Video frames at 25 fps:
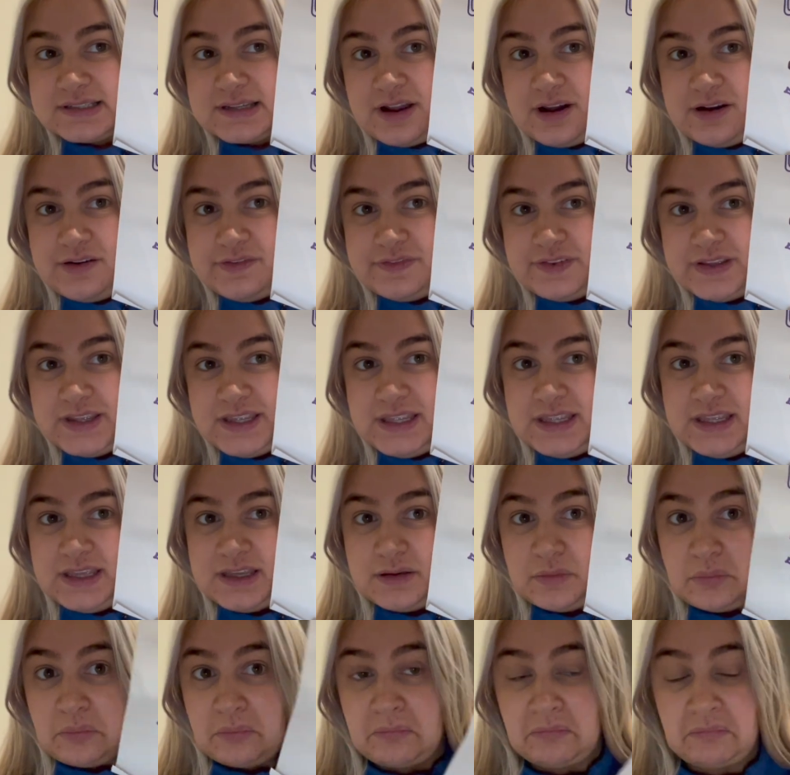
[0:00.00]
coffee.
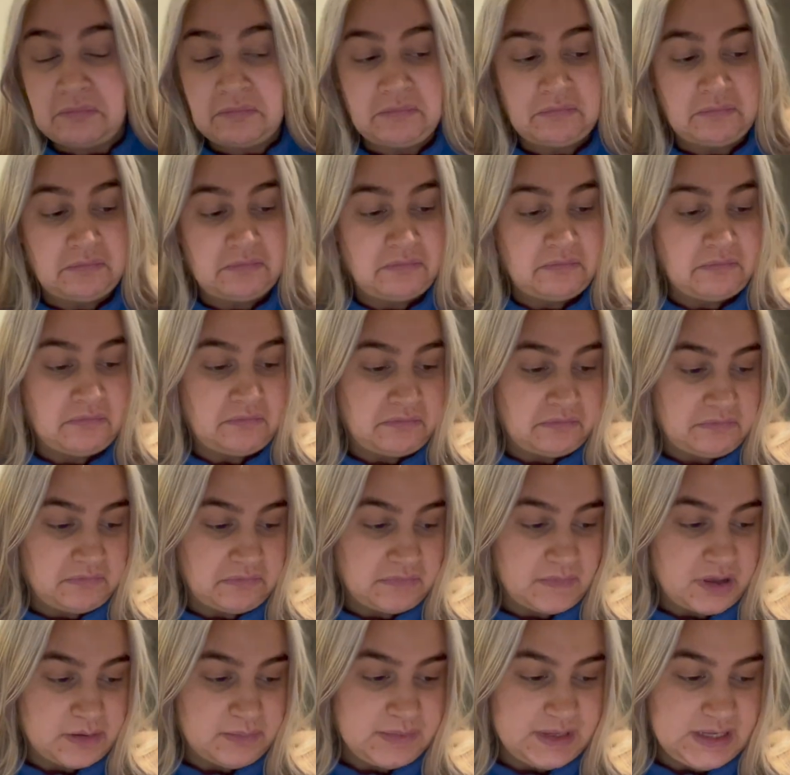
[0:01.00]

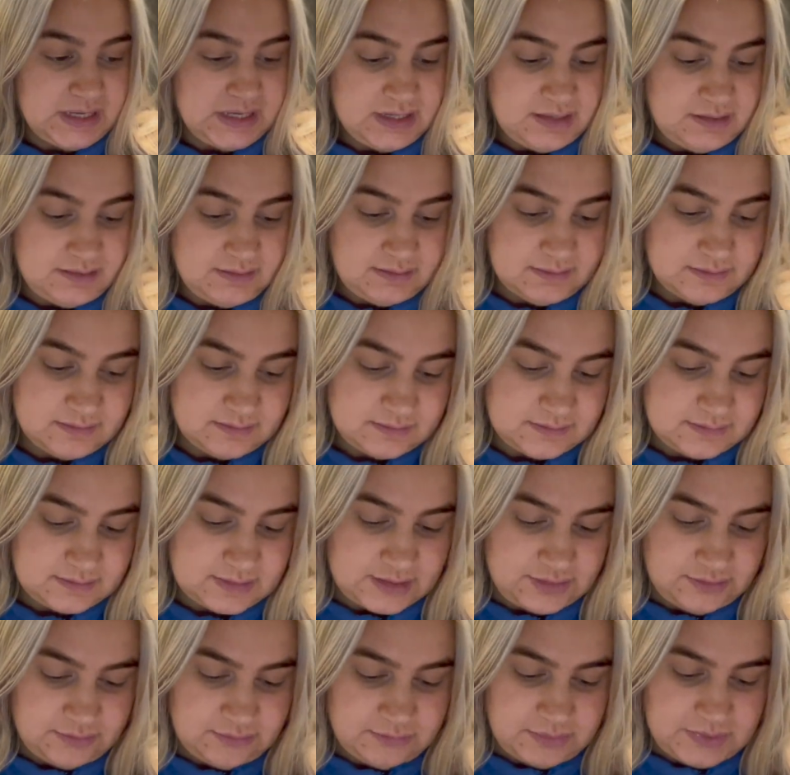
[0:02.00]
I mean, they
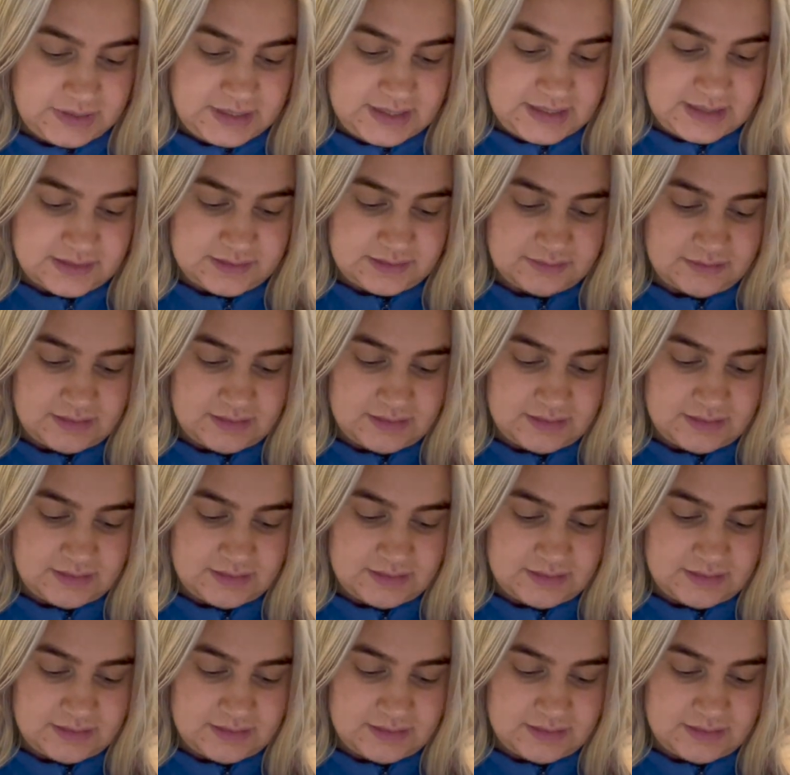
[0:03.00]
look weird.